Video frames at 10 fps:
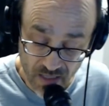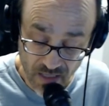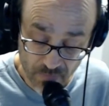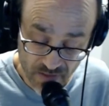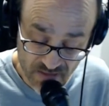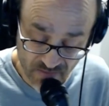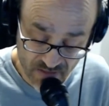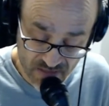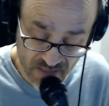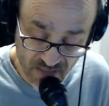
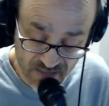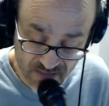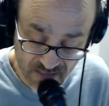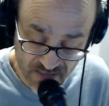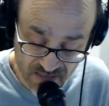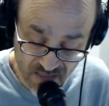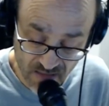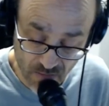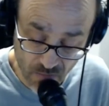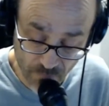MP76, that's
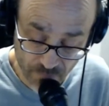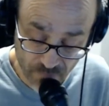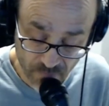yellow.